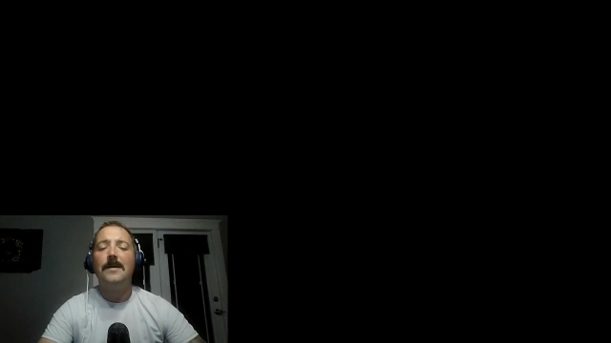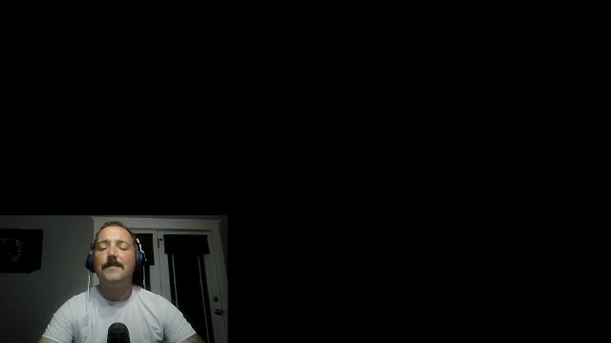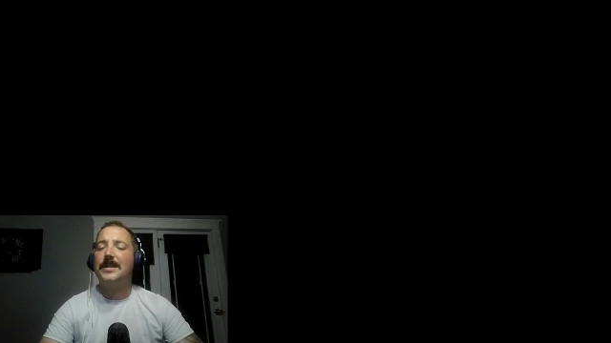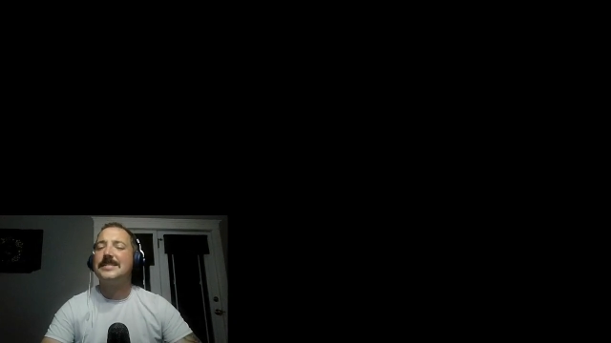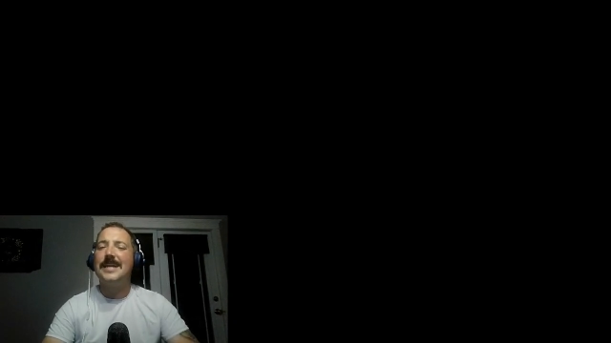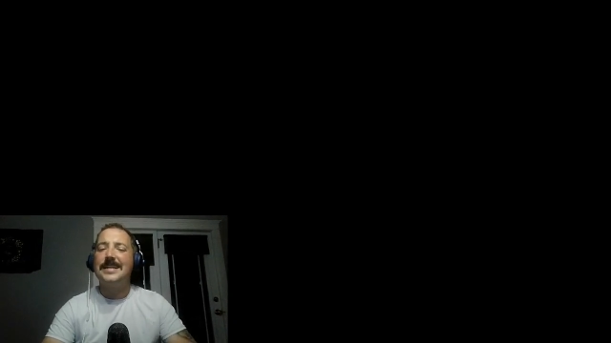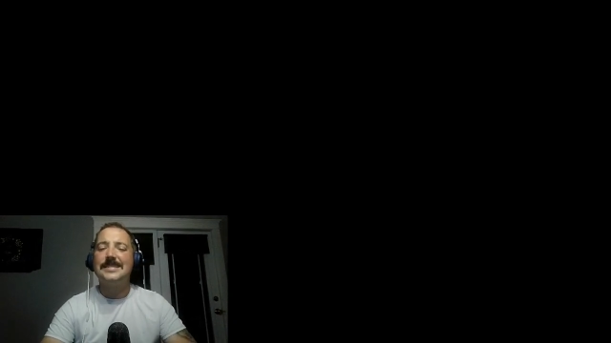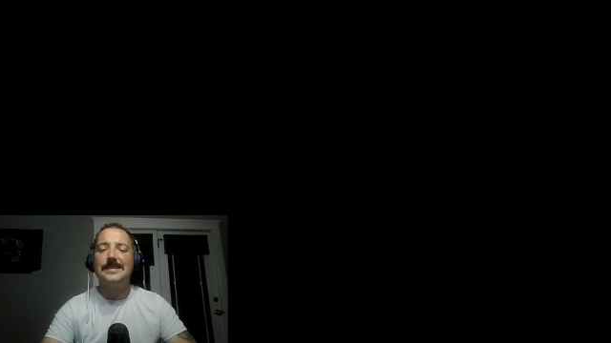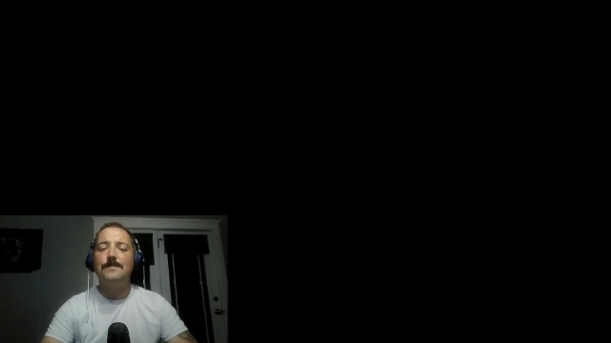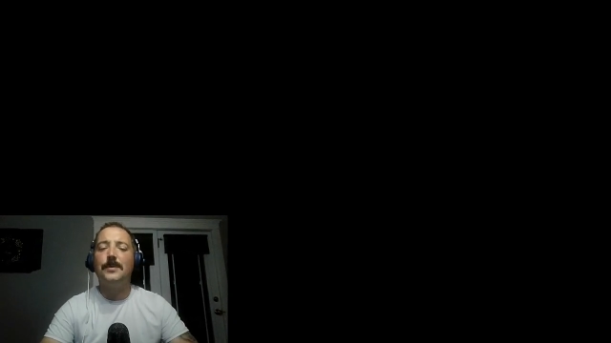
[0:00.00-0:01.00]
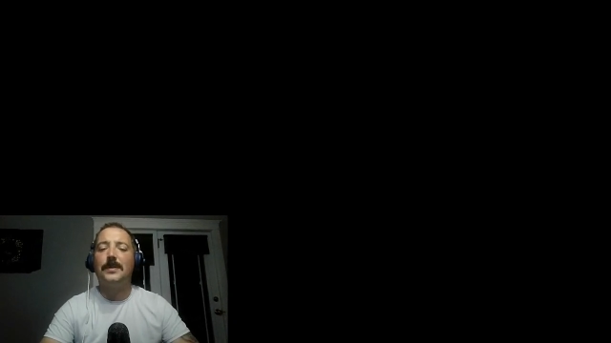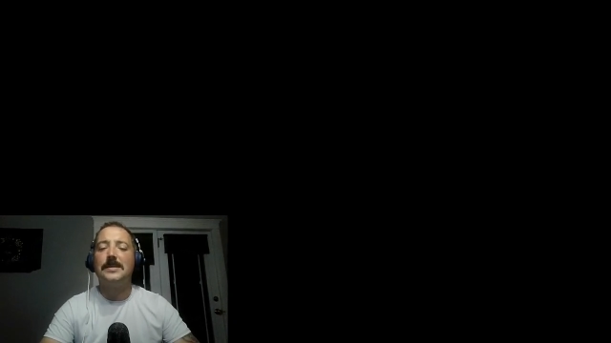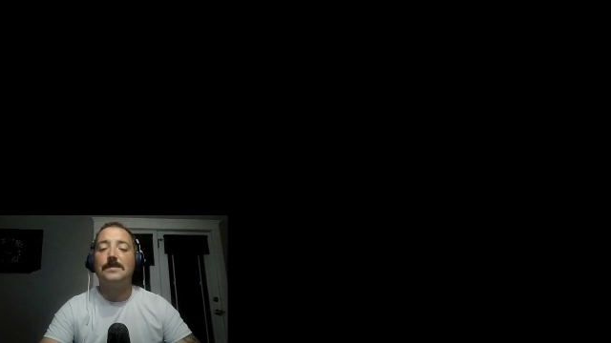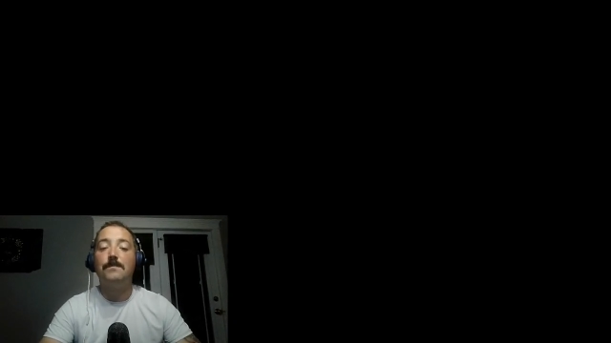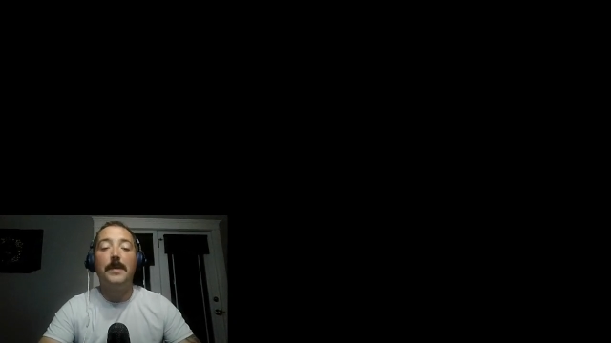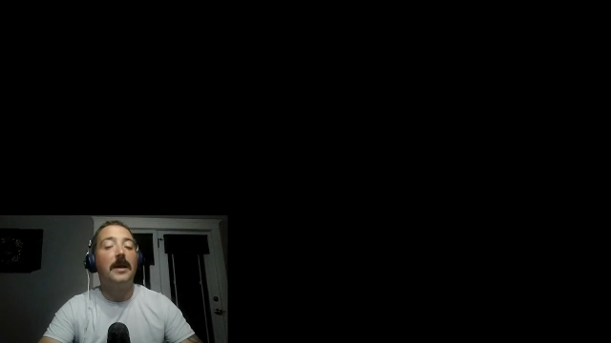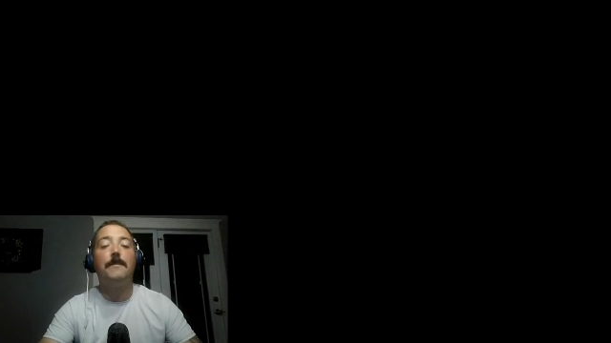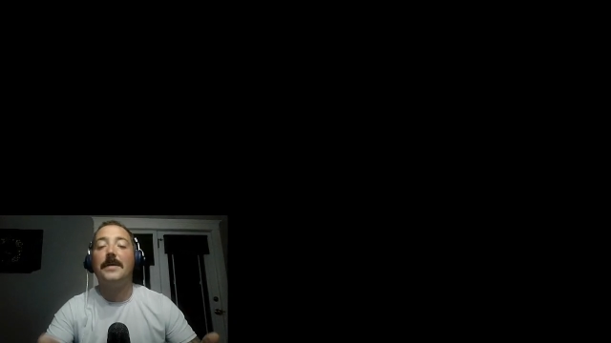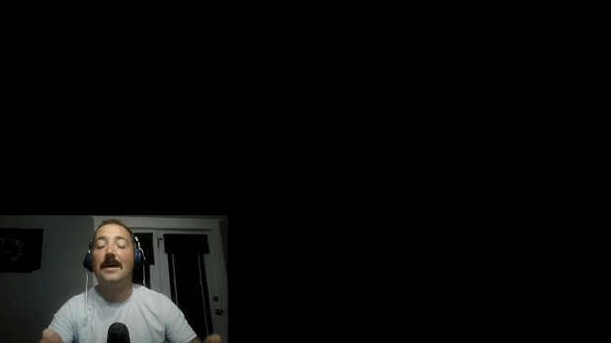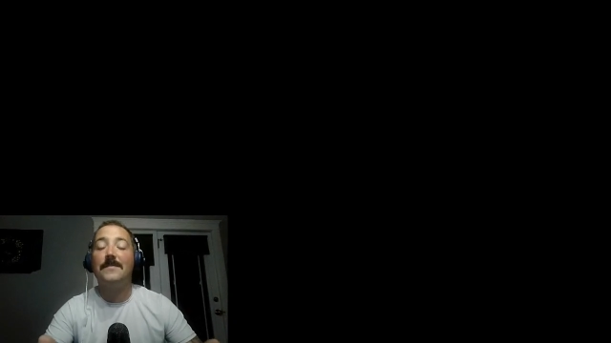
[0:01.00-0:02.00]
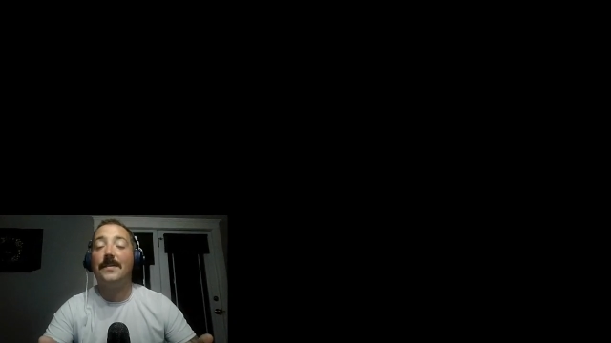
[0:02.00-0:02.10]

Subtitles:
But it's not as simple as pick up the heavy